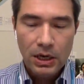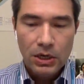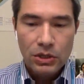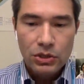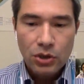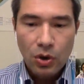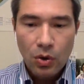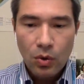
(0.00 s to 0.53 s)

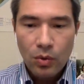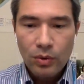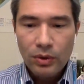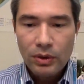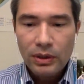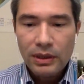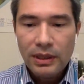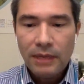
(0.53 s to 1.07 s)
So
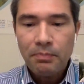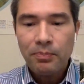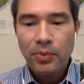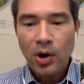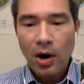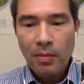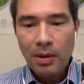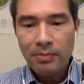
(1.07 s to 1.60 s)
the
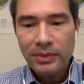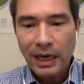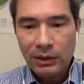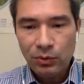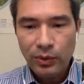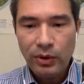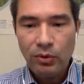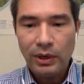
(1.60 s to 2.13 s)
problem
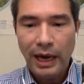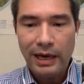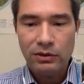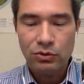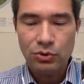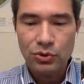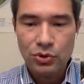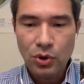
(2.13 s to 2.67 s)
that we would like
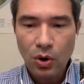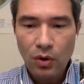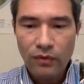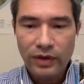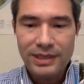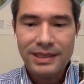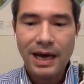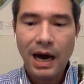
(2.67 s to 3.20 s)
to solve
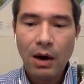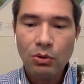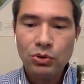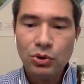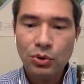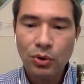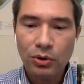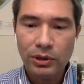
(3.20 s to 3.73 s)
is how
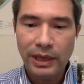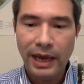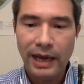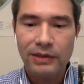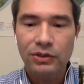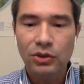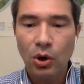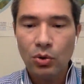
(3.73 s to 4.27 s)
to
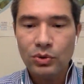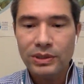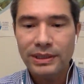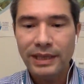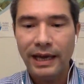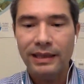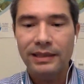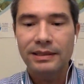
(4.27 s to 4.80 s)
connect those
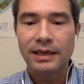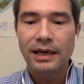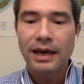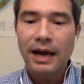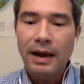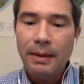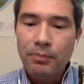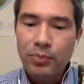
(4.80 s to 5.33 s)
that
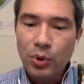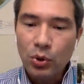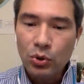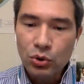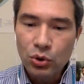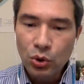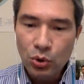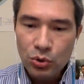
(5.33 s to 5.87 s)

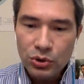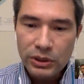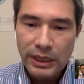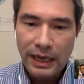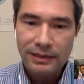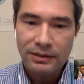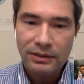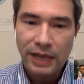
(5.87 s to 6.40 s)

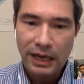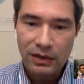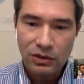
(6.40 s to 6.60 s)
produce that